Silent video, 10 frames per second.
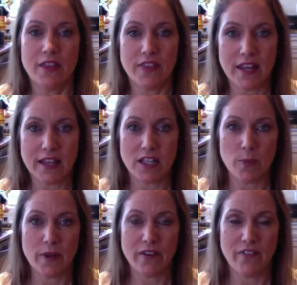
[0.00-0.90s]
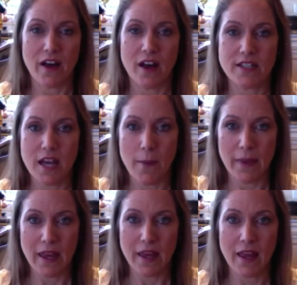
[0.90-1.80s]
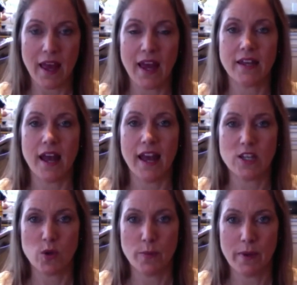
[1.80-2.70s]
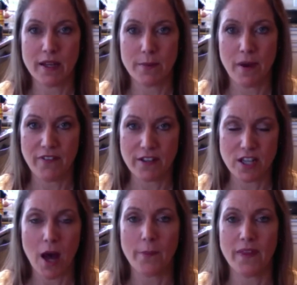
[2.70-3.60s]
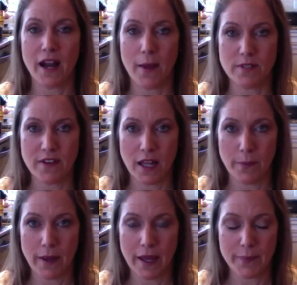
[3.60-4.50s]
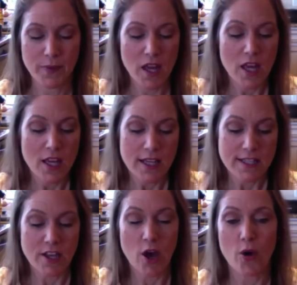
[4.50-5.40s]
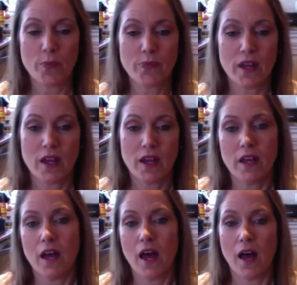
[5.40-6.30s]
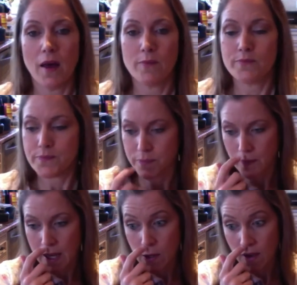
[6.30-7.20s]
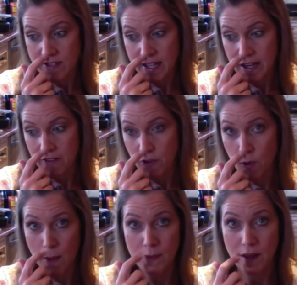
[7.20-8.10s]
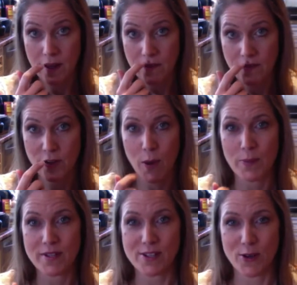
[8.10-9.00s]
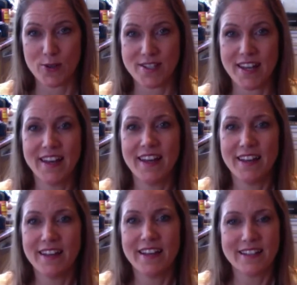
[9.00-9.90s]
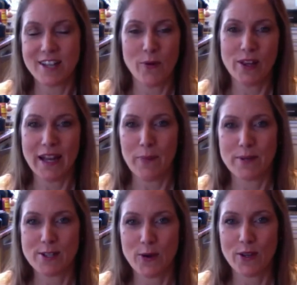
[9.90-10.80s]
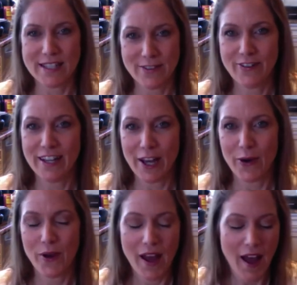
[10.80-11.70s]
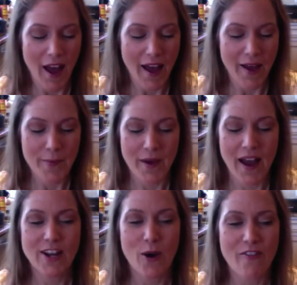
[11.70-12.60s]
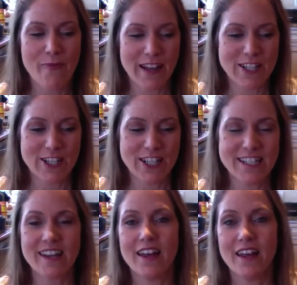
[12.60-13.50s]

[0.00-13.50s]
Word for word: the little bit of uh, tummy and I hate to admit muffin top that I'm developing. So um, I know I've said it in a few ep- a few episodes, it's not really an episode, it's a video. Um, I know I've mentioned